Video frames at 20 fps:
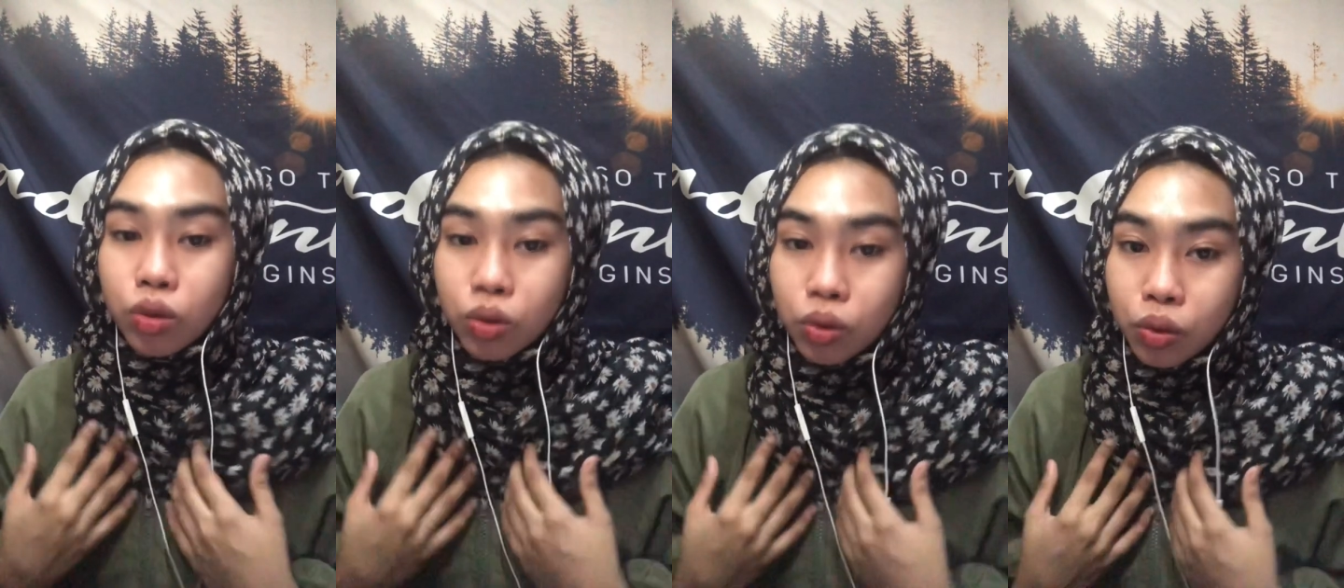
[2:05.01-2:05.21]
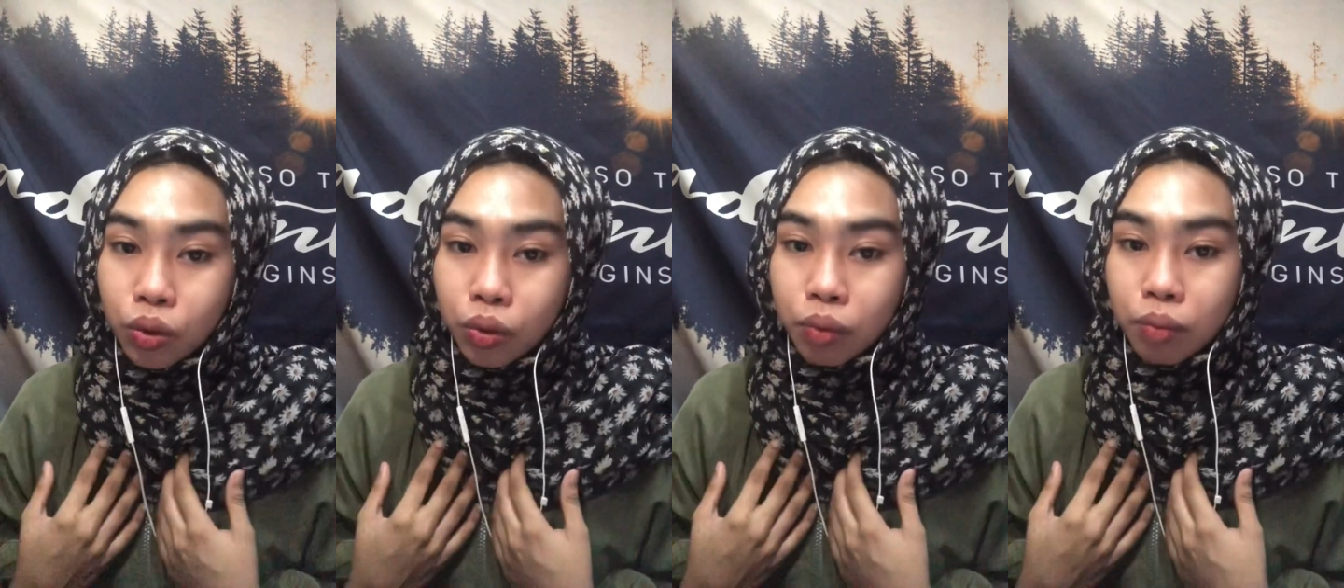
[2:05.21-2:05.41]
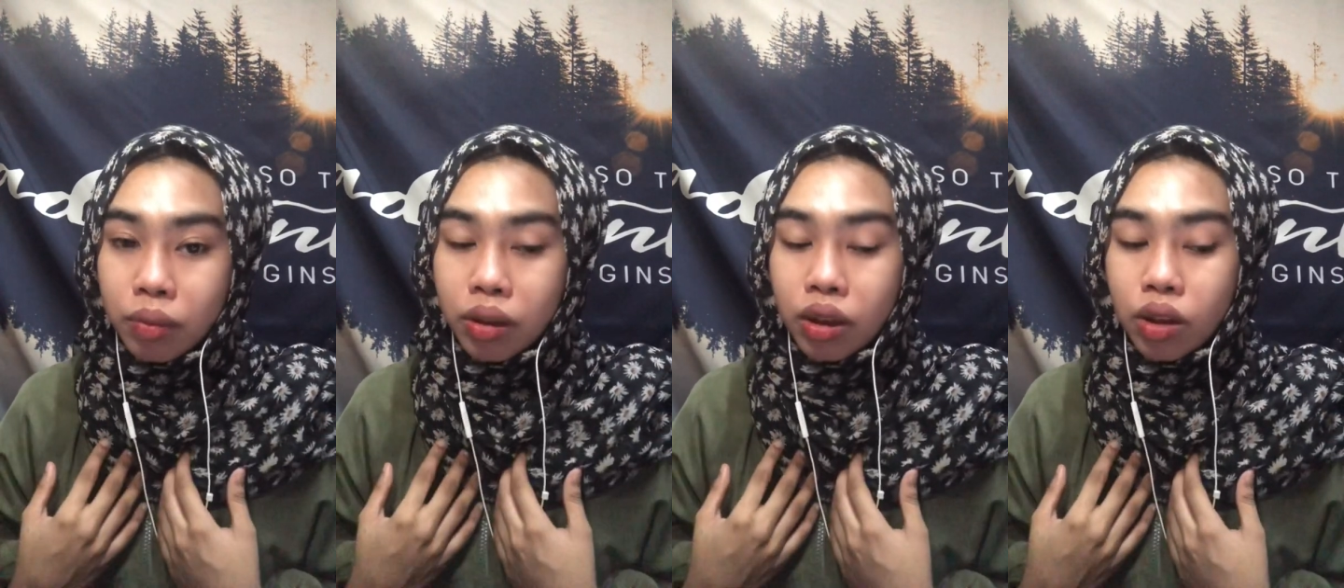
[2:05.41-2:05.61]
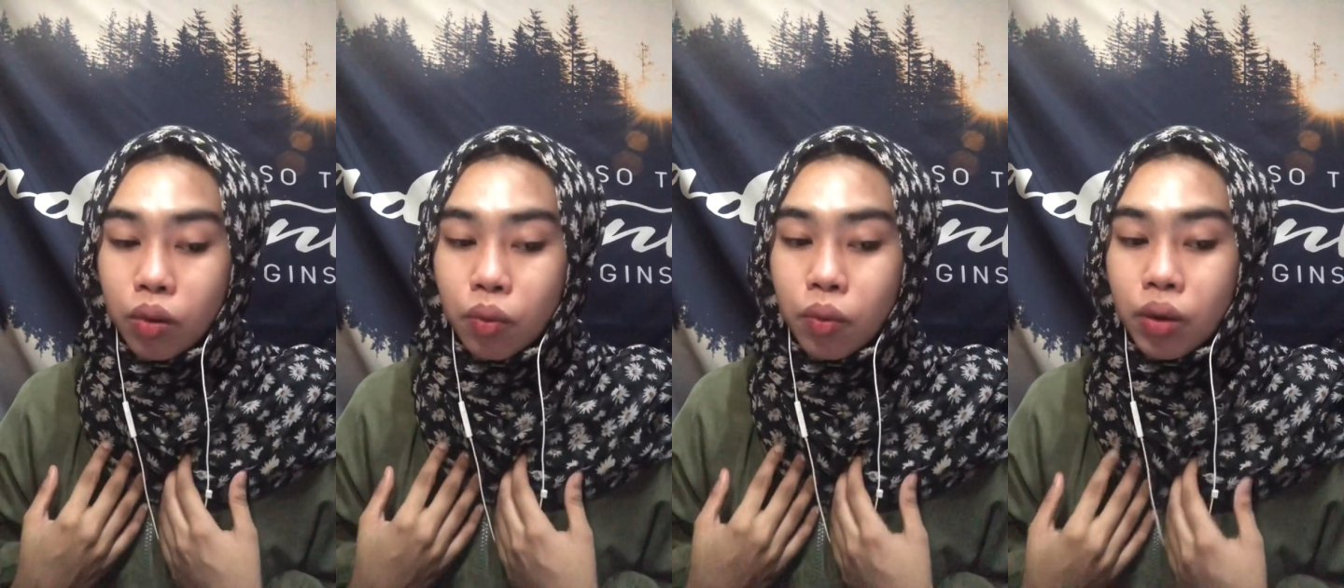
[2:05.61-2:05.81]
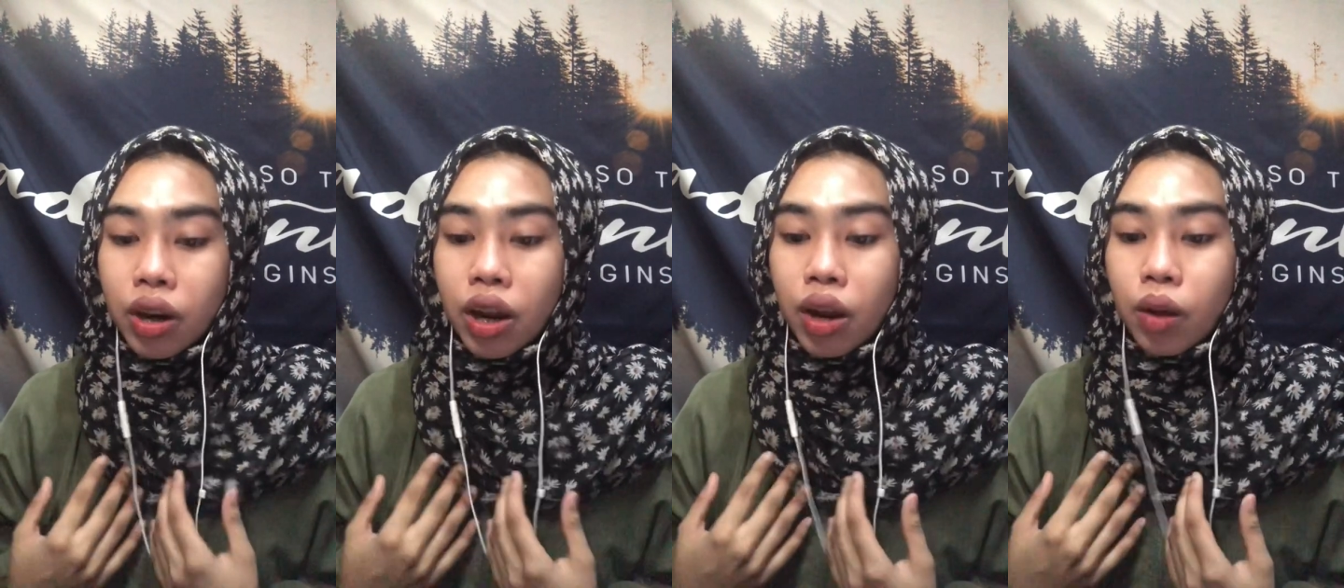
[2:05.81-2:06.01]
took me
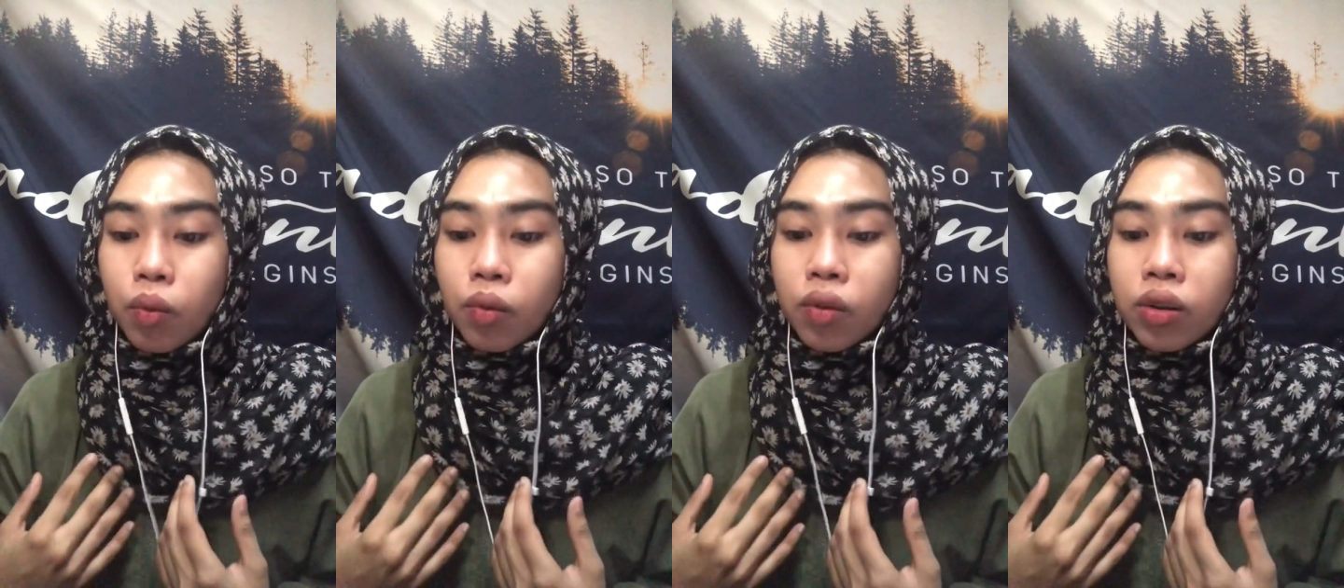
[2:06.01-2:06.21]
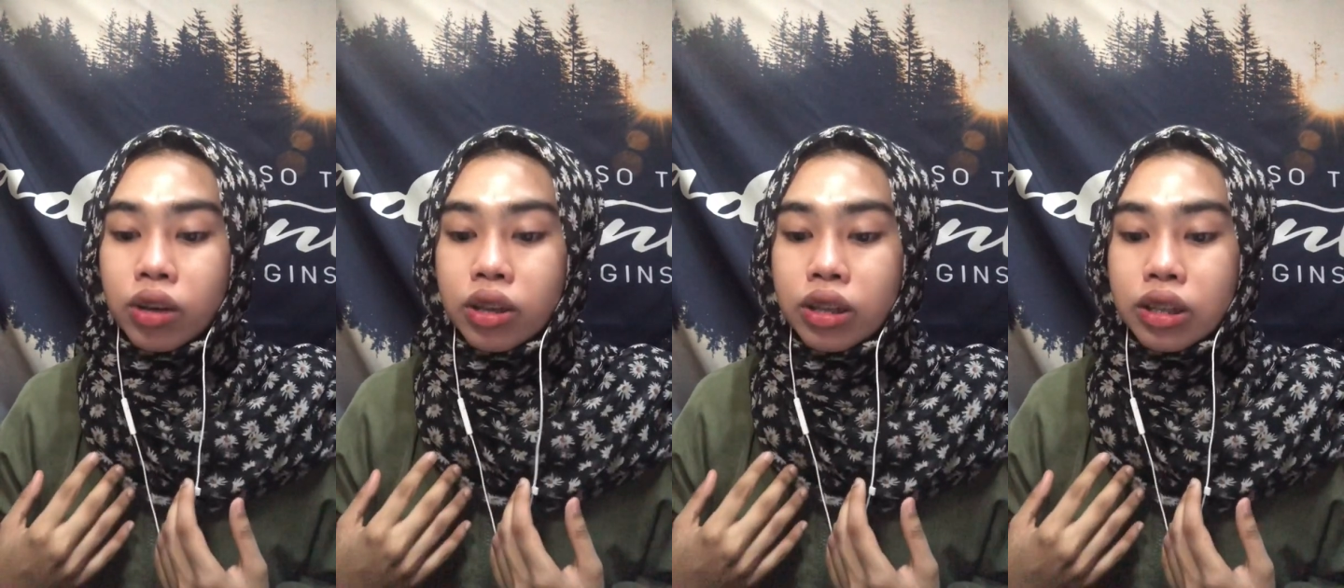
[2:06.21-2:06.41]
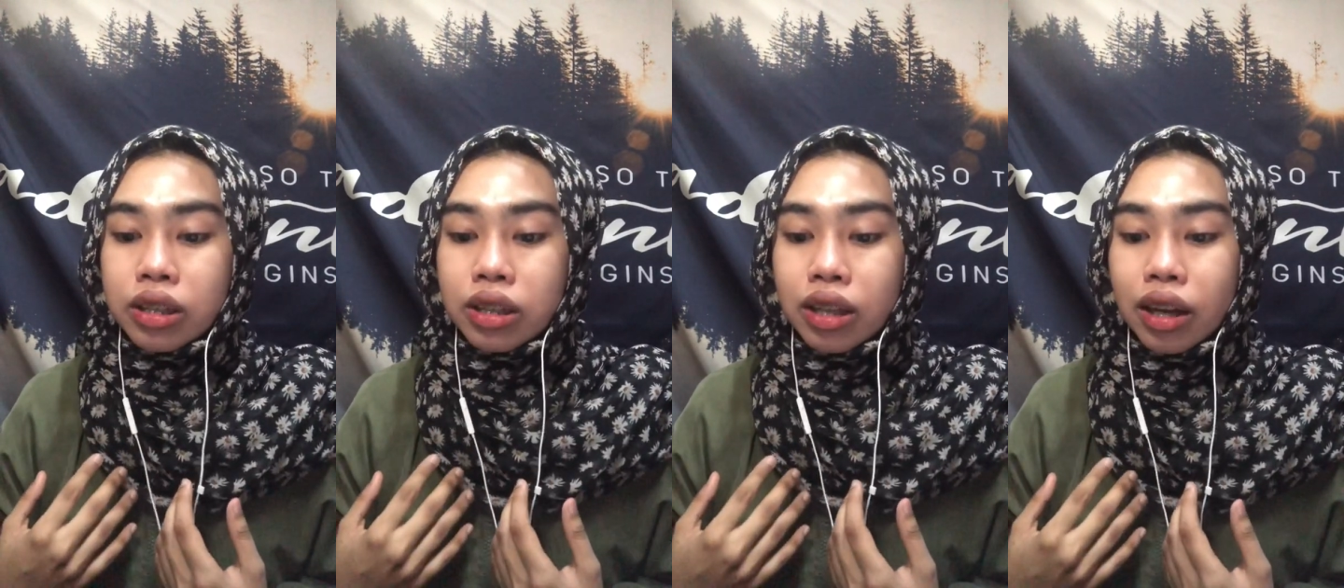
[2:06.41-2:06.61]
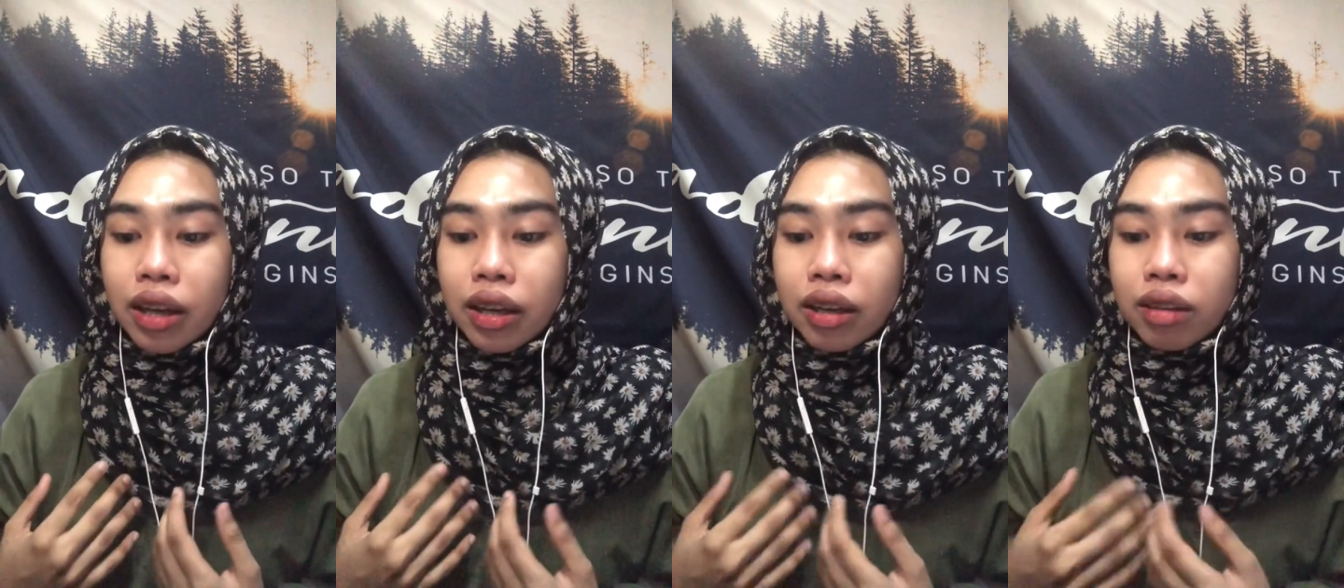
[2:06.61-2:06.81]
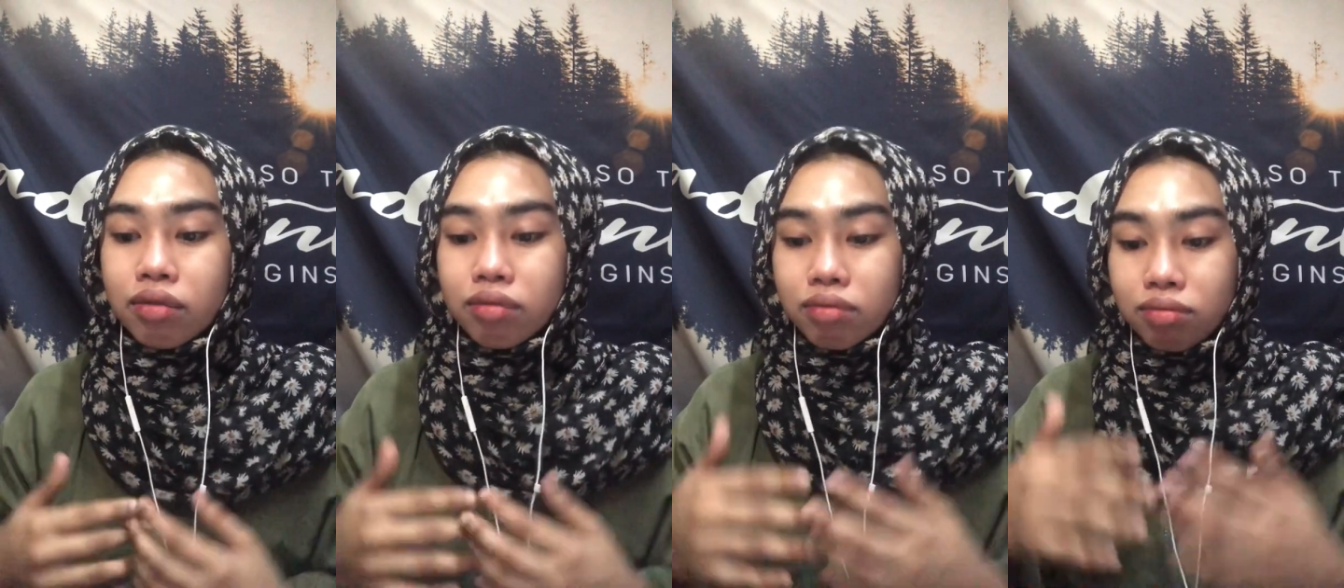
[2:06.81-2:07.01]
when I was like,